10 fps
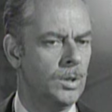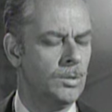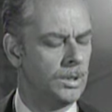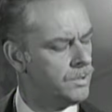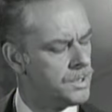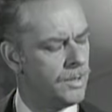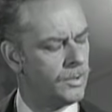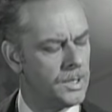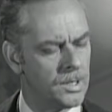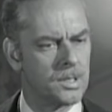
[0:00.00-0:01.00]
Well, it was several
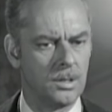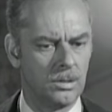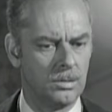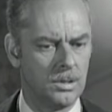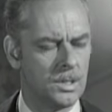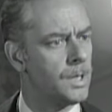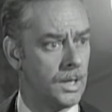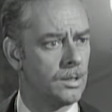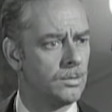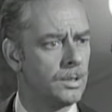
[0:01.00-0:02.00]
years ago, Lucas. I
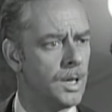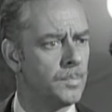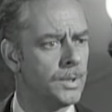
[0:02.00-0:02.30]
could look it up.